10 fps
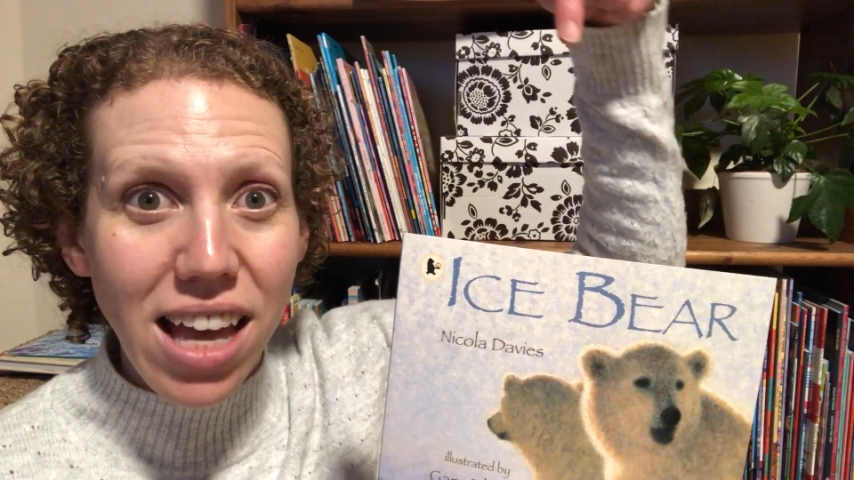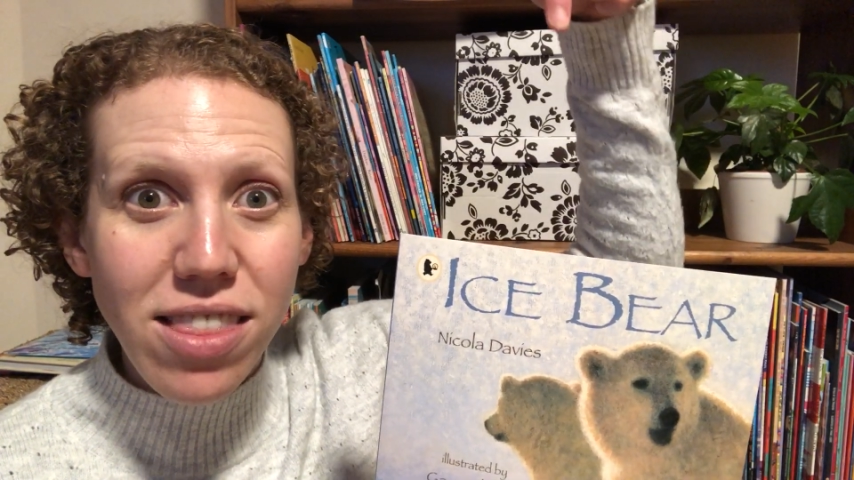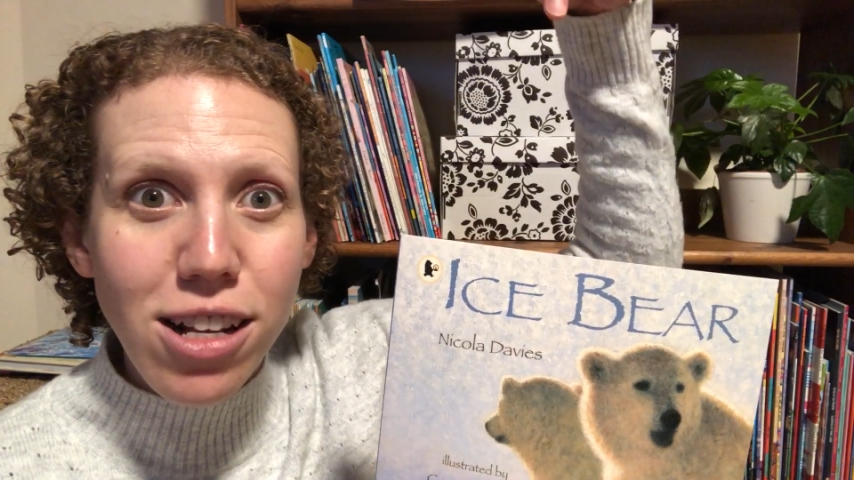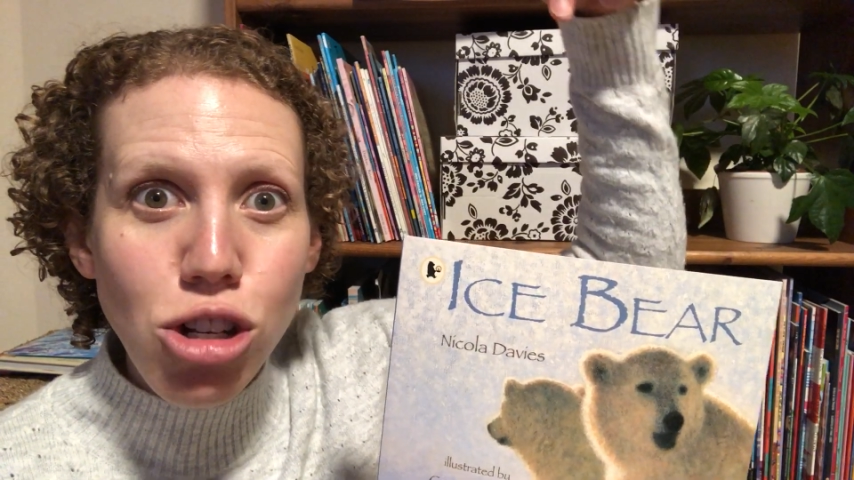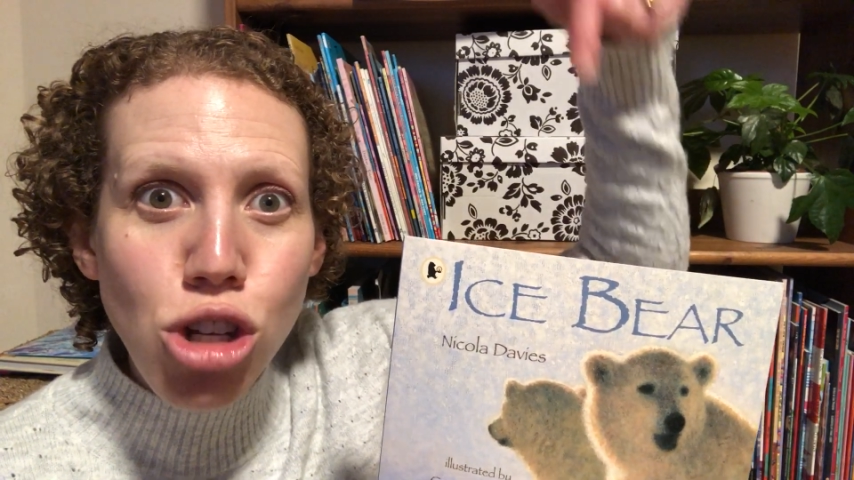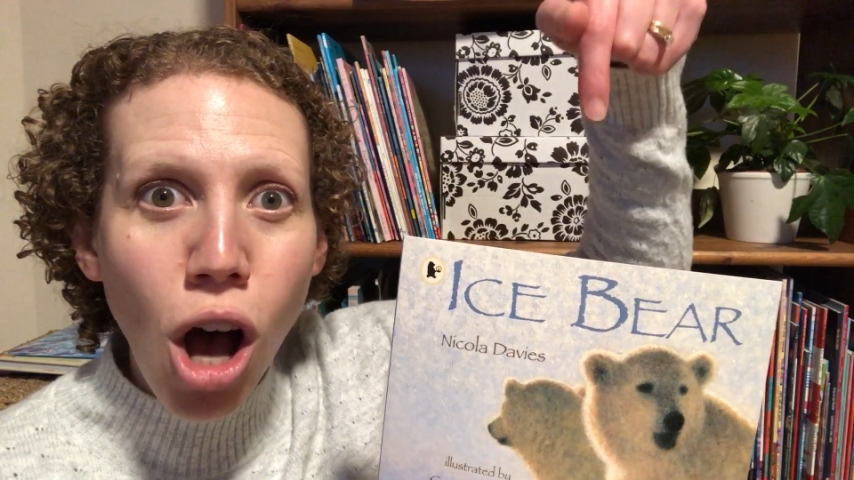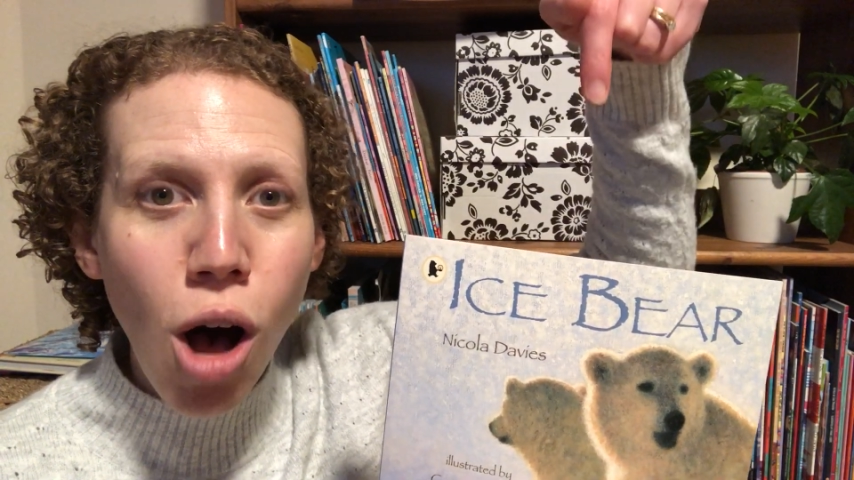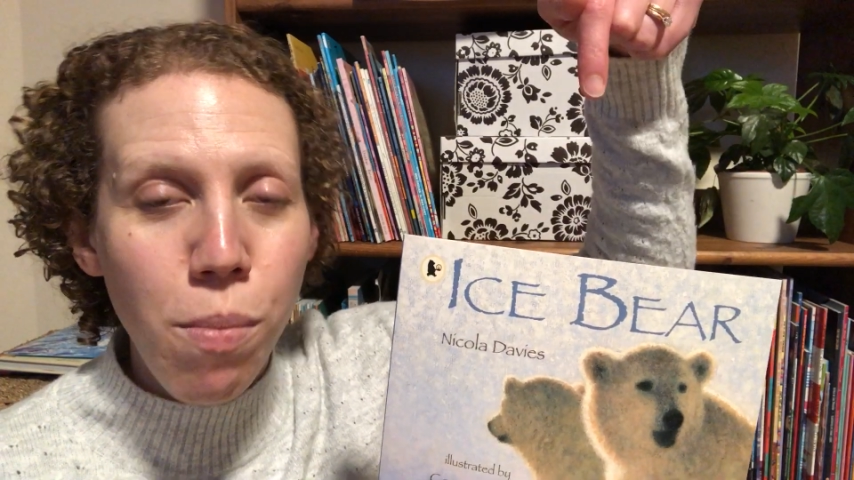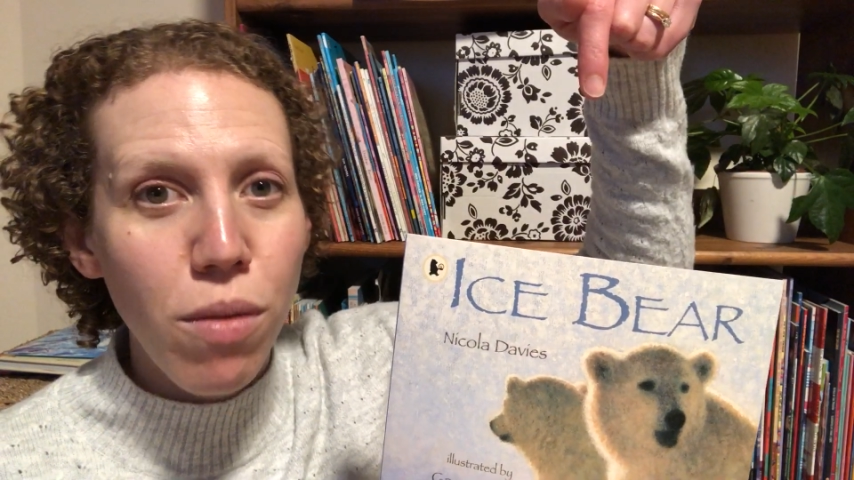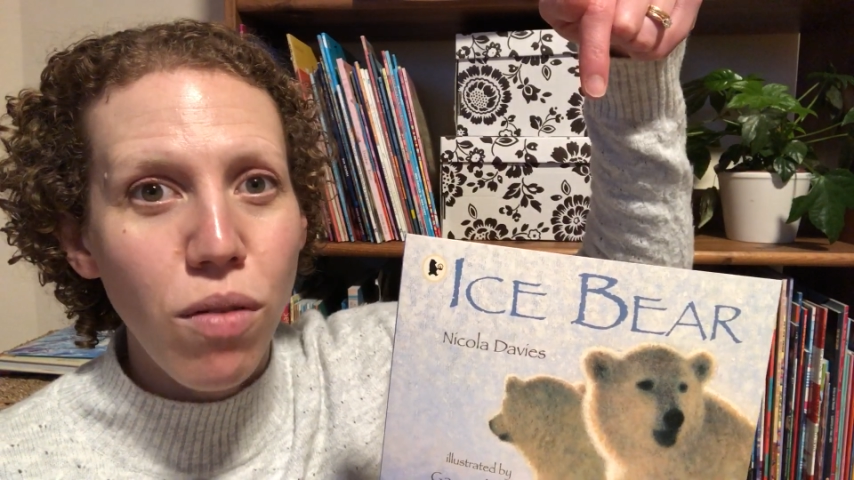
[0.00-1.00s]
at the
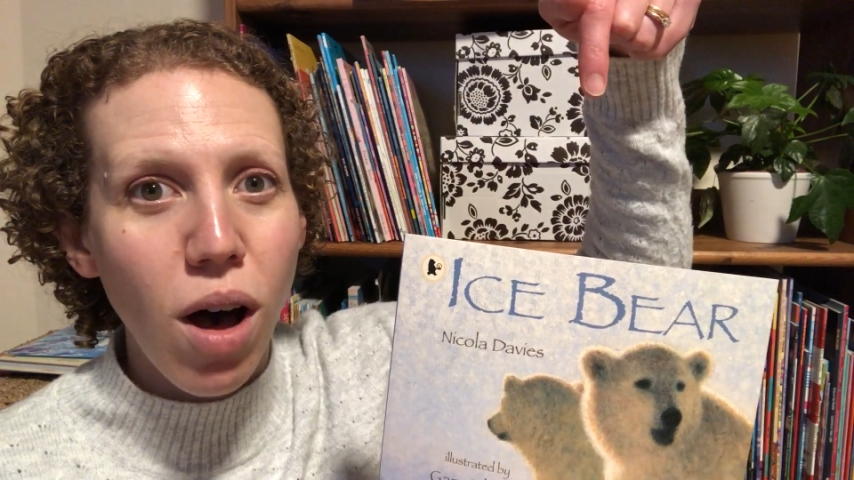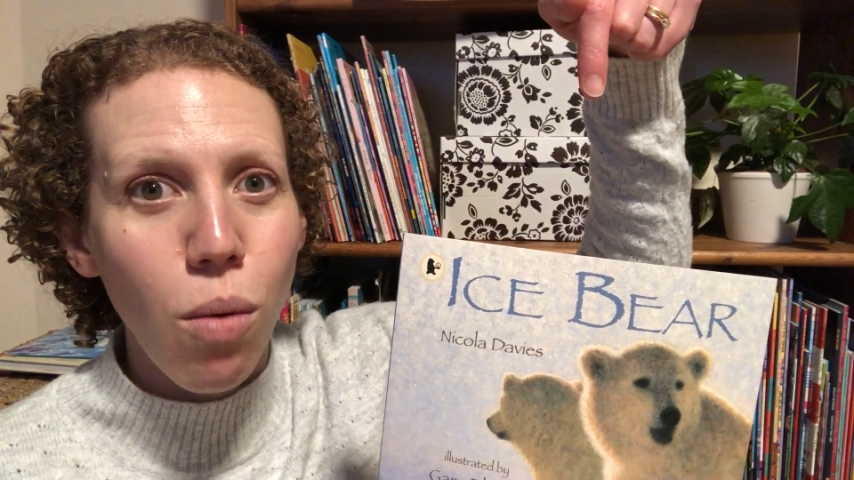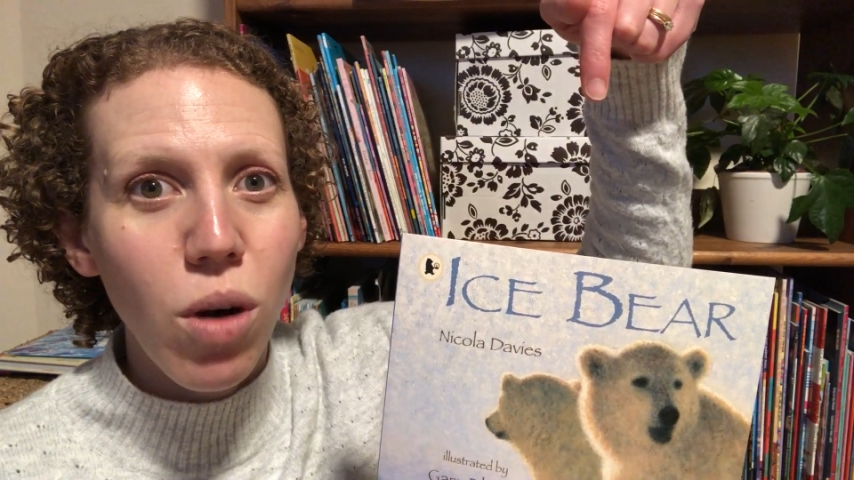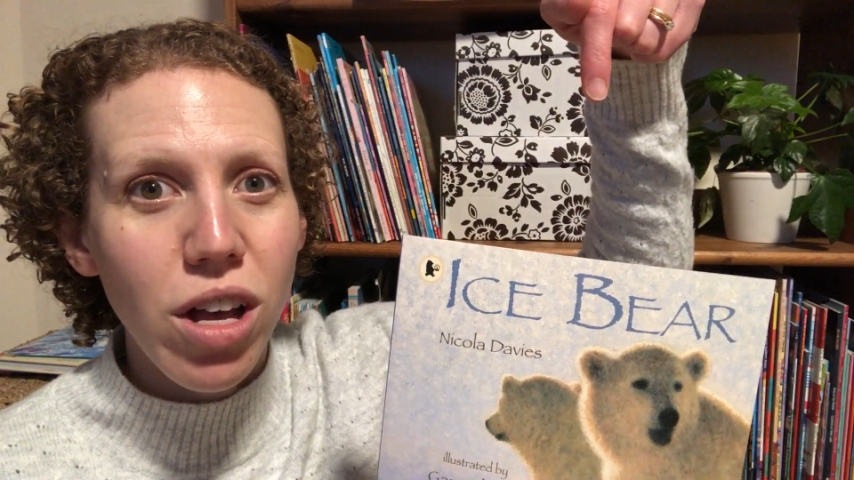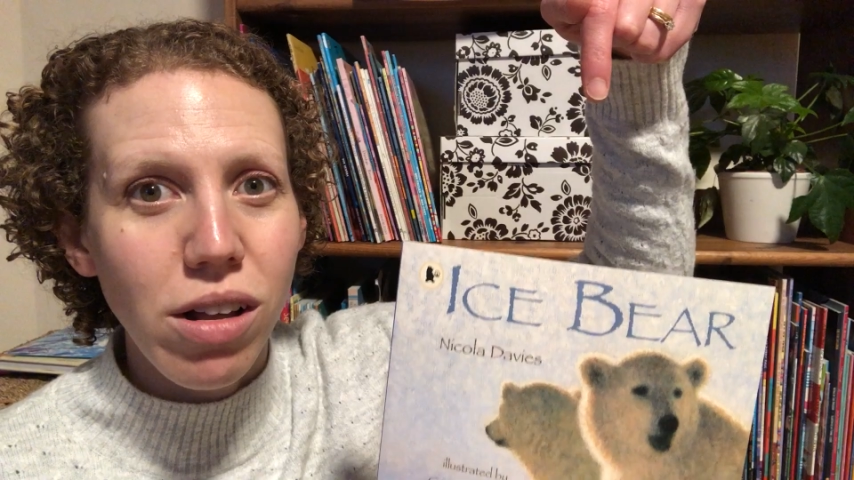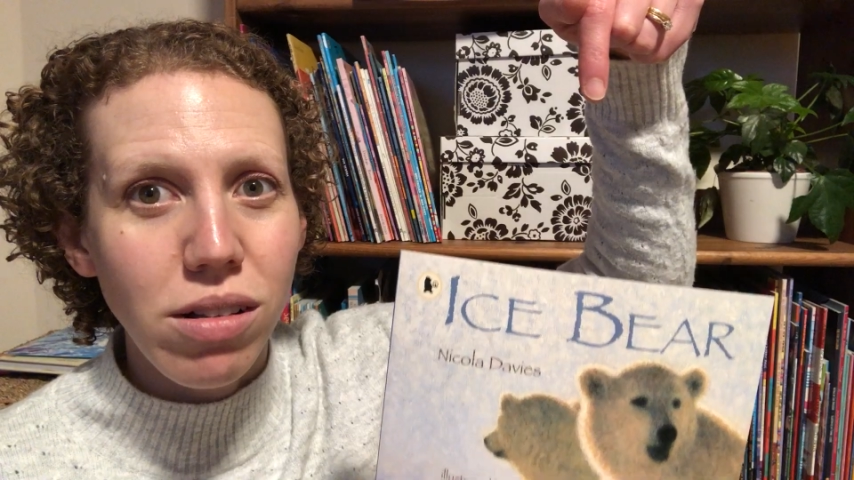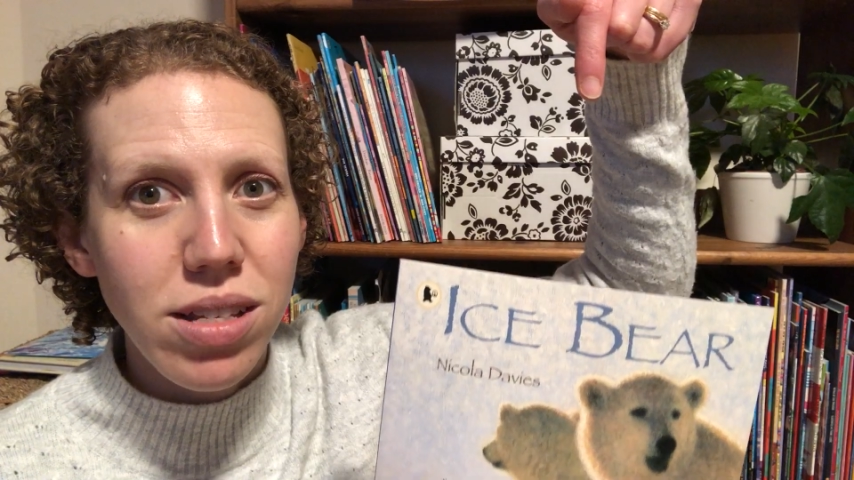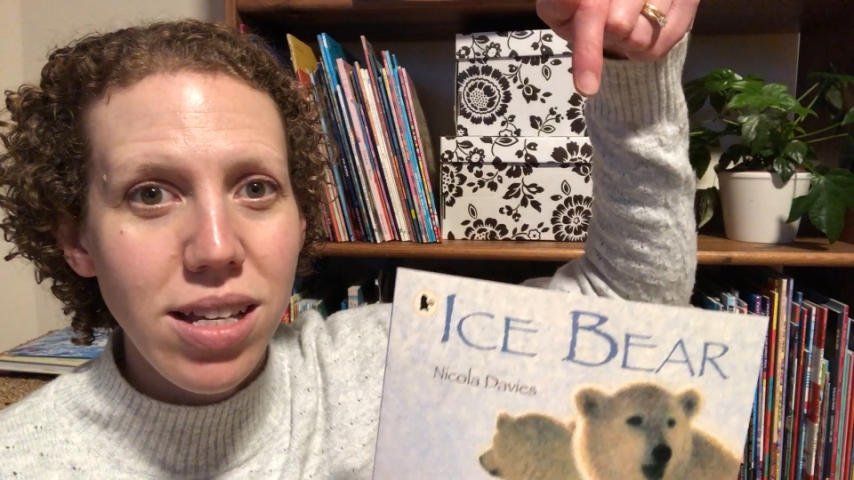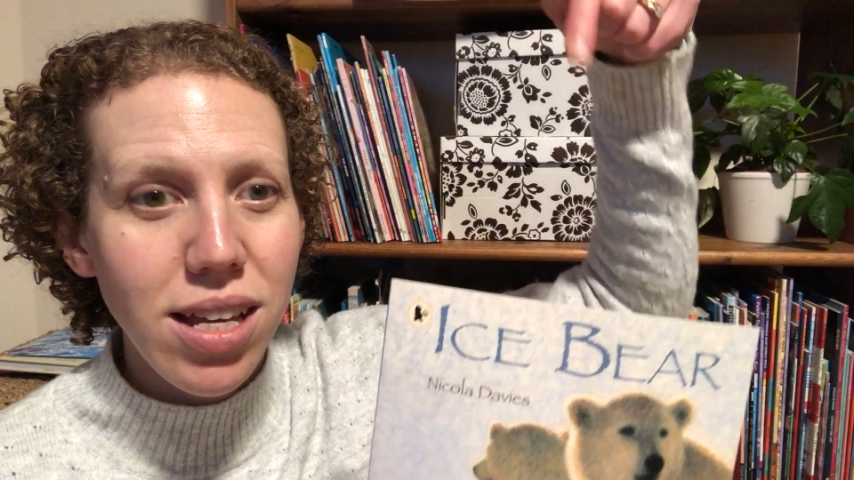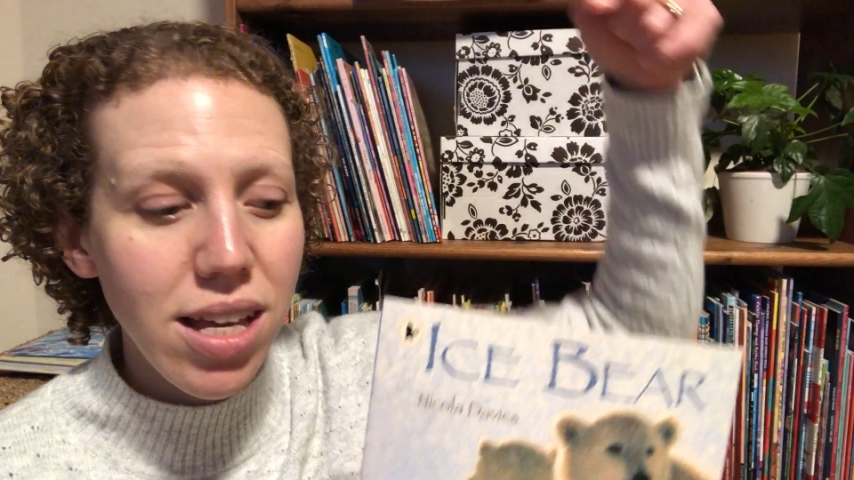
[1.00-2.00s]
top of our world.